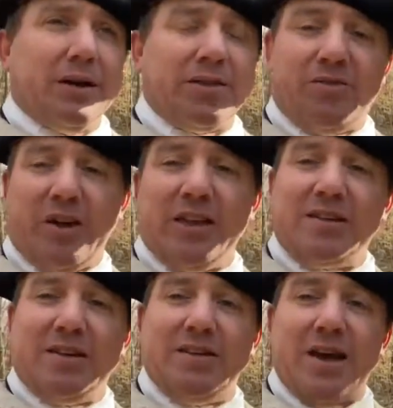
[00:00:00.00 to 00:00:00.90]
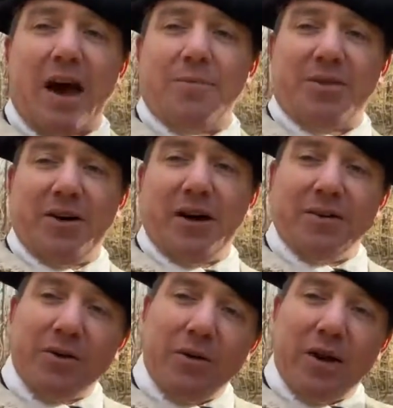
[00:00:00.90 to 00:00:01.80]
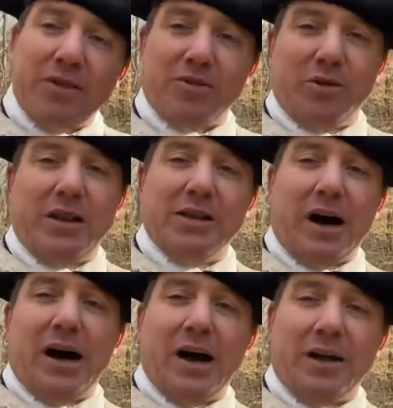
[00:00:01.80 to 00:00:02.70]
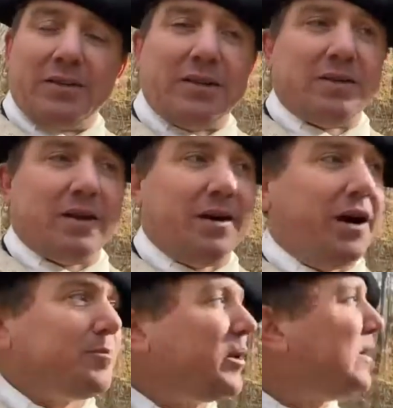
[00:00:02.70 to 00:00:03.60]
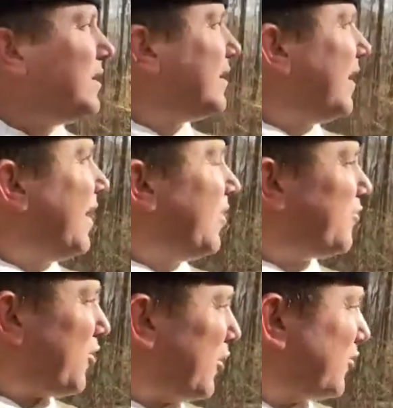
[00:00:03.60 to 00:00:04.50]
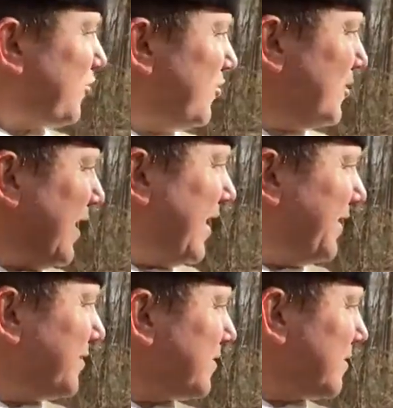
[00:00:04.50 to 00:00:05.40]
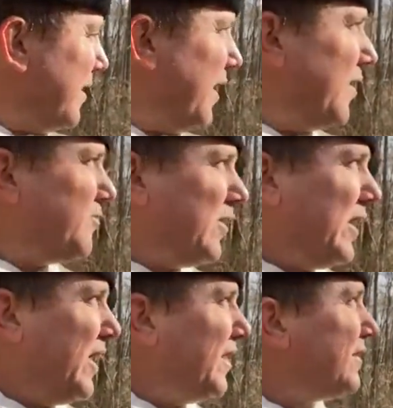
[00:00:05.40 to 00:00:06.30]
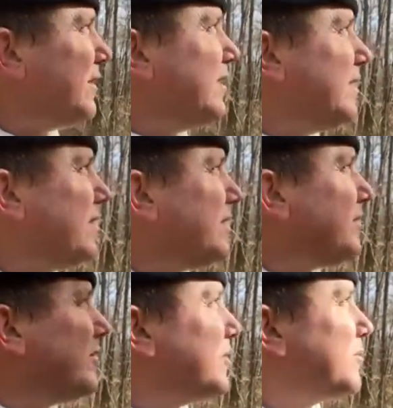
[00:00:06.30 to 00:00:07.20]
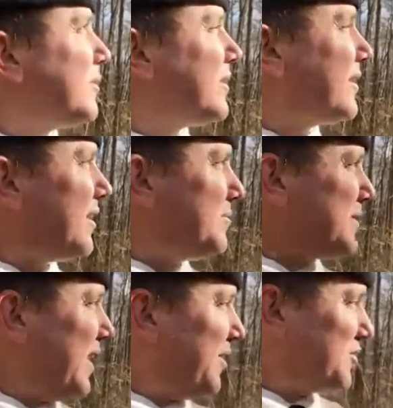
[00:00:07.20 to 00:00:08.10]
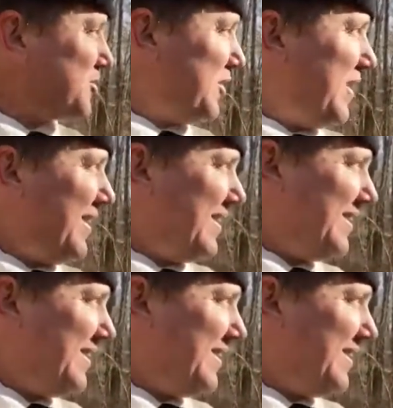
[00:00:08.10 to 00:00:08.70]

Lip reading: defense in depth. So he had 3 lines he set up. The first 2 lines of comes down a tree.